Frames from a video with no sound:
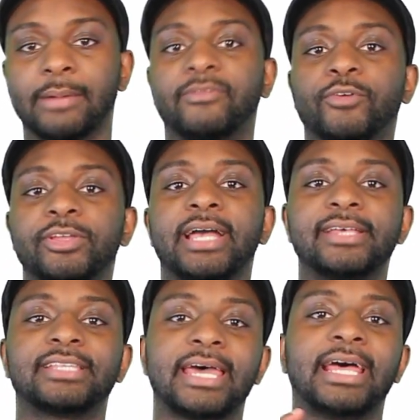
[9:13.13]
Now before you
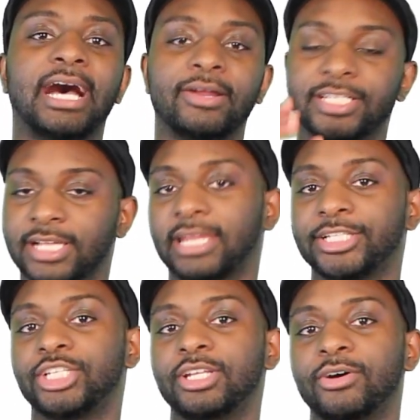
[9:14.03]
guys head out, I just gotta
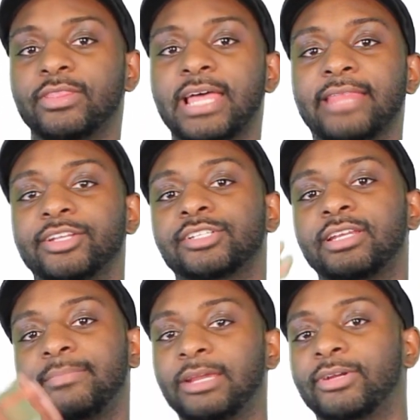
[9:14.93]
let you know that there's
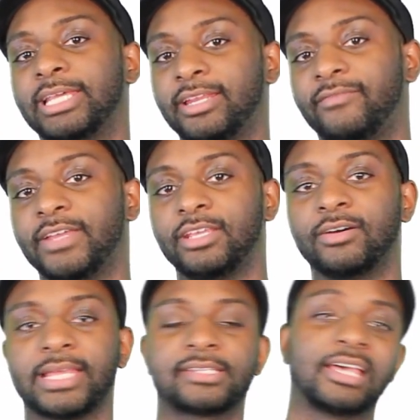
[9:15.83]
gonna be a related
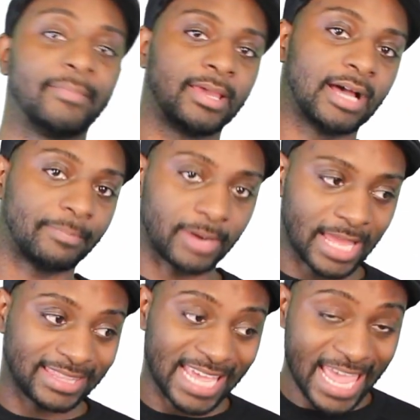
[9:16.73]
video that's coming up
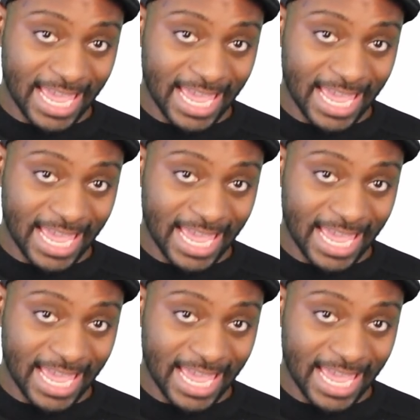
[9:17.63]
at the